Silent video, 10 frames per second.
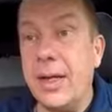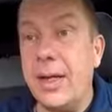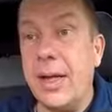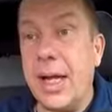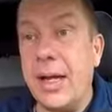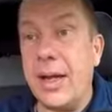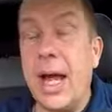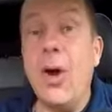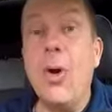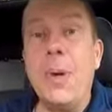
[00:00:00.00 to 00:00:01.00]

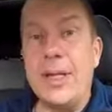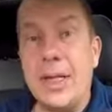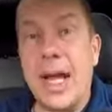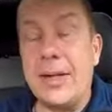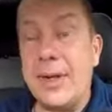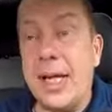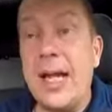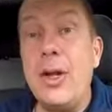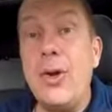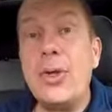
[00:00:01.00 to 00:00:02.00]
I hope it's a nice thing.
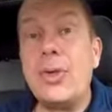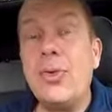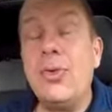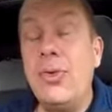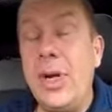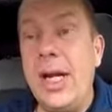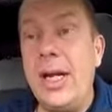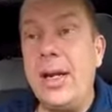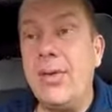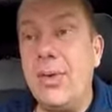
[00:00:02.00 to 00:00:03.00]
It looks
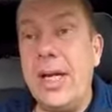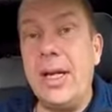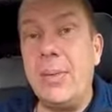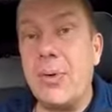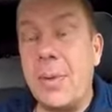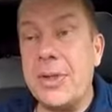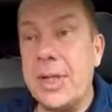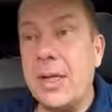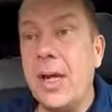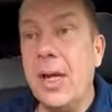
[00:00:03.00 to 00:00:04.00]
really
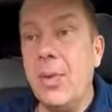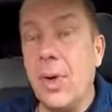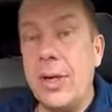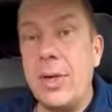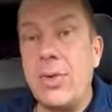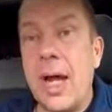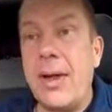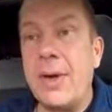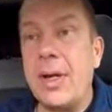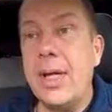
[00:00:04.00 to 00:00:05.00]
promising when you're
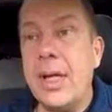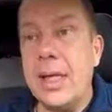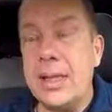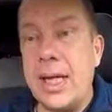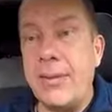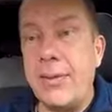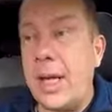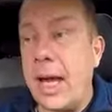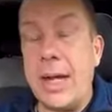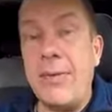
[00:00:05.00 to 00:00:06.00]
driving. Instead of,
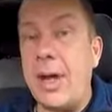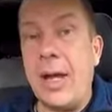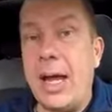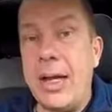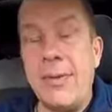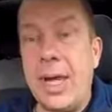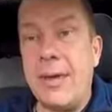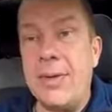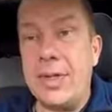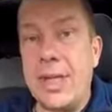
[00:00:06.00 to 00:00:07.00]
I never
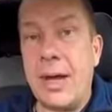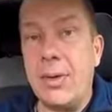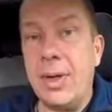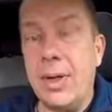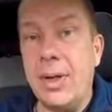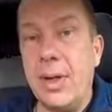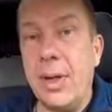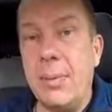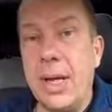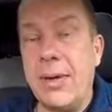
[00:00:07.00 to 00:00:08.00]
have the sound
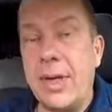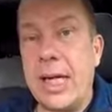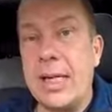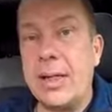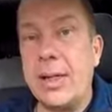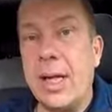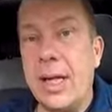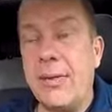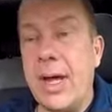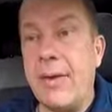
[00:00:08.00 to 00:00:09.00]
on my navigation.
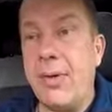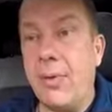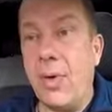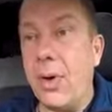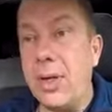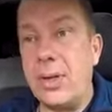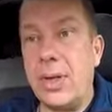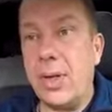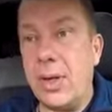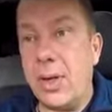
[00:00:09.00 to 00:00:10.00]
I never have the
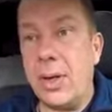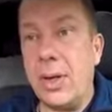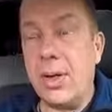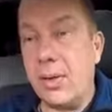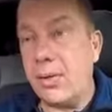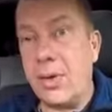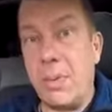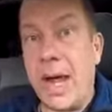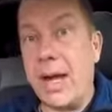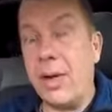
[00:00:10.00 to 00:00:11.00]
voice
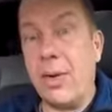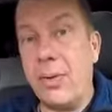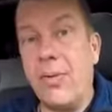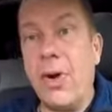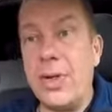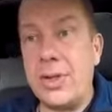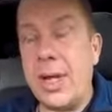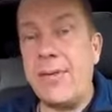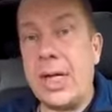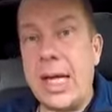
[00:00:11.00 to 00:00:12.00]
command or the
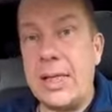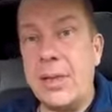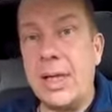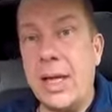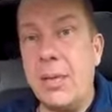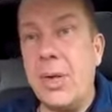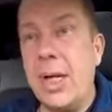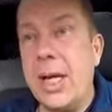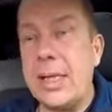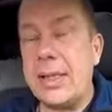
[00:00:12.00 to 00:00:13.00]
voice navigation help
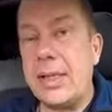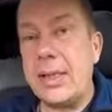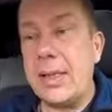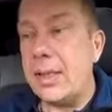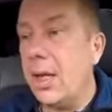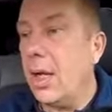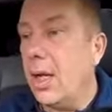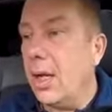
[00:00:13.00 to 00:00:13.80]
assistance.